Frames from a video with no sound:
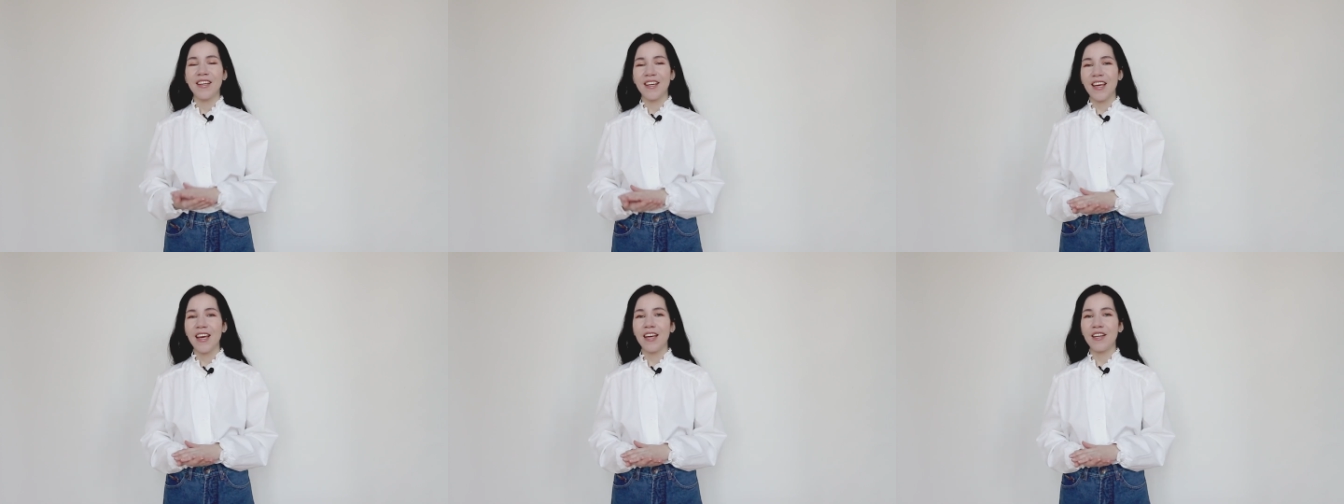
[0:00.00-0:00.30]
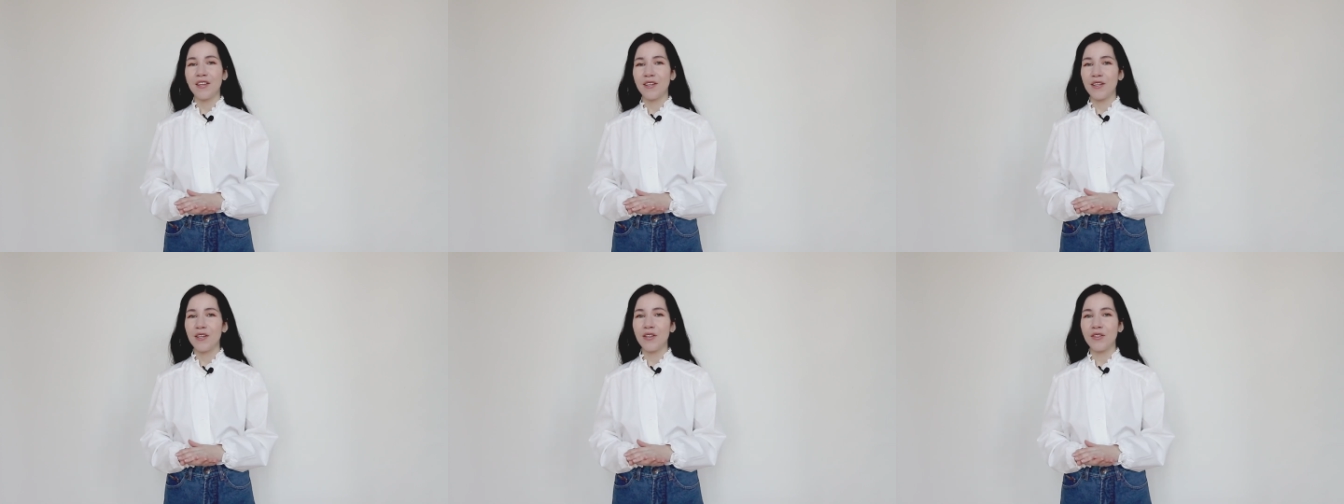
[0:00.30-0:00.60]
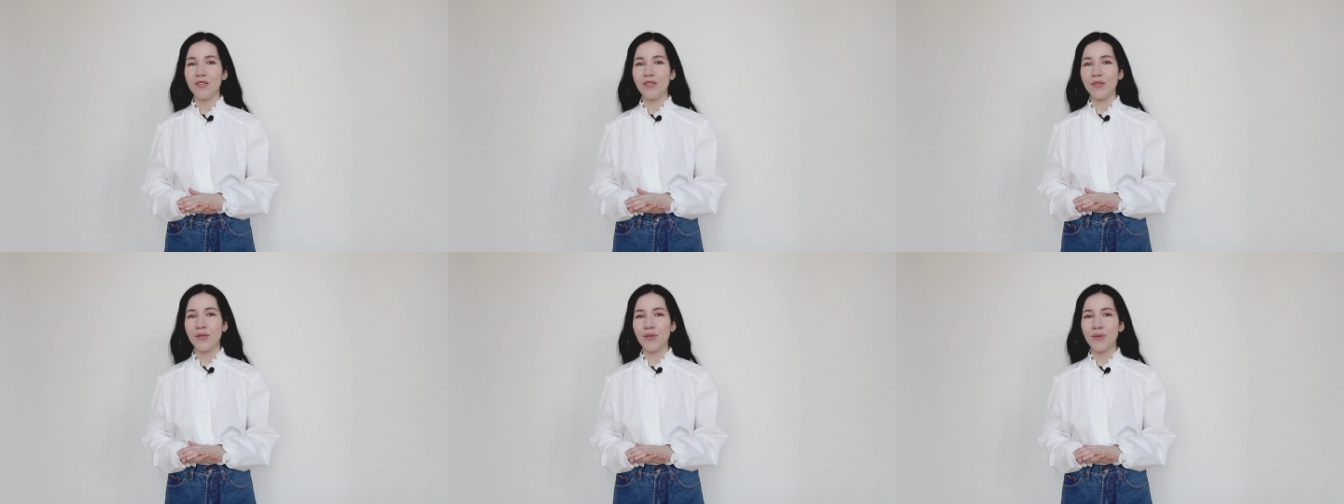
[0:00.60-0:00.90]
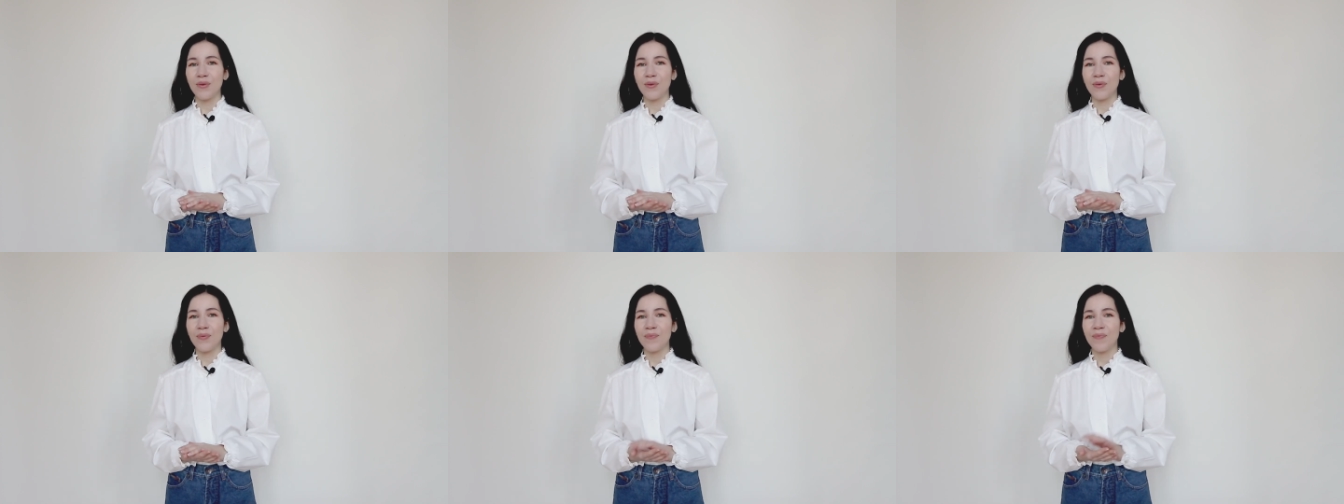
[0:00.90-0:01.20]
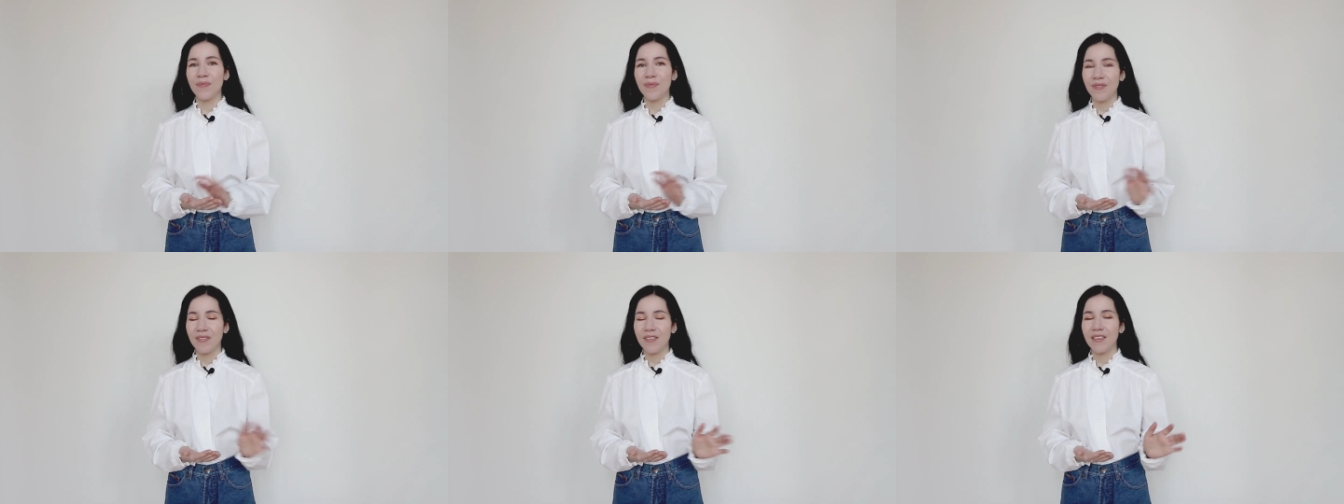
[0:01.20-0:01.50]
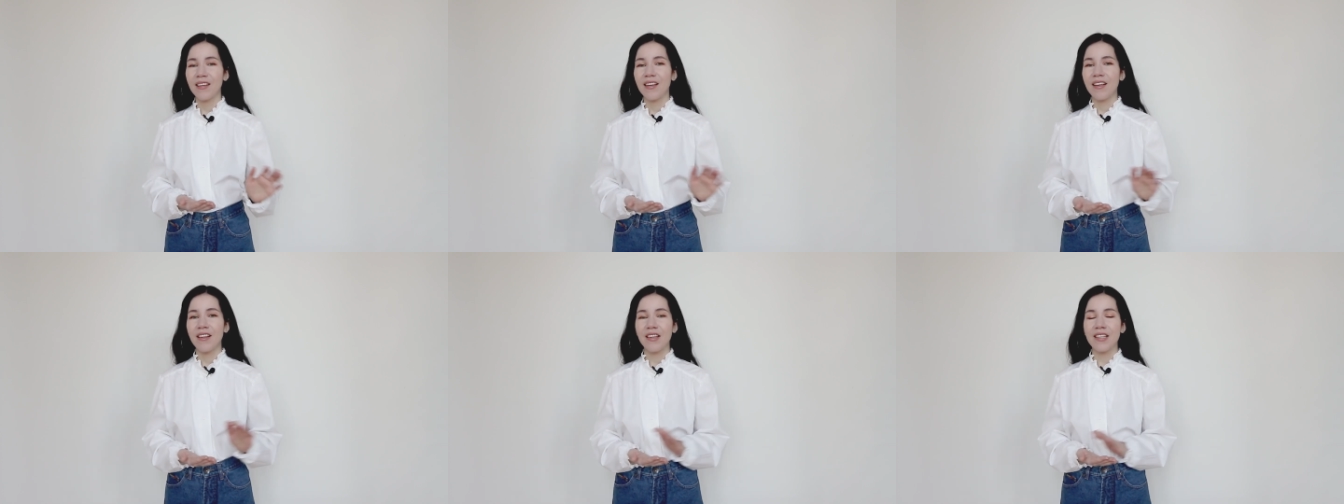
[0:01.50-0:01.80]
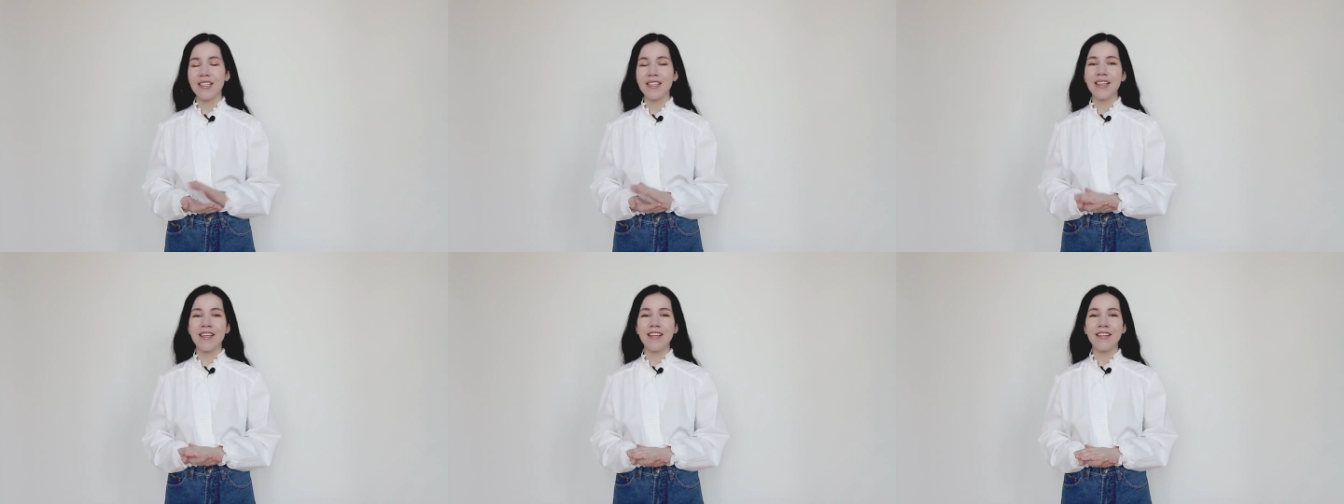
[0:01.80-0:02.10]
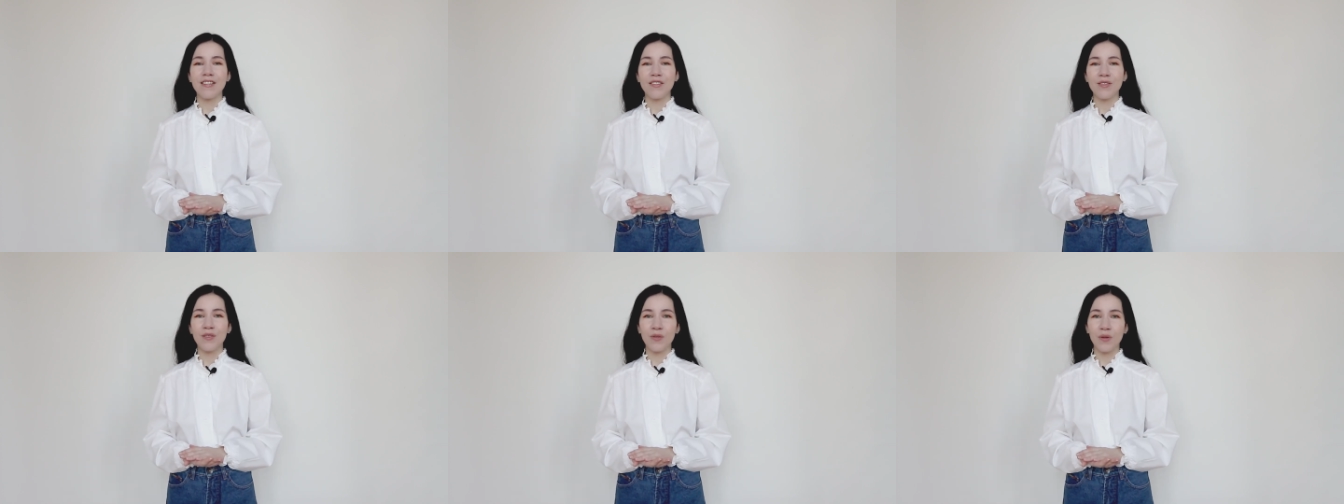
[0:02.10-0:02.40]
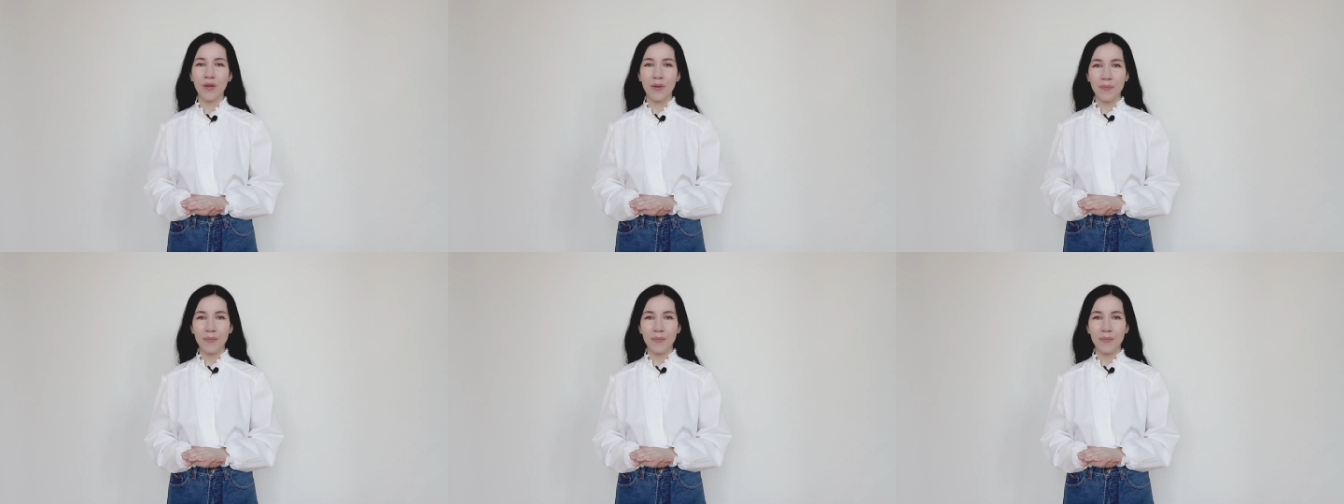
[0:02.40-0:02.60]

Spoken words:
getting into this industry.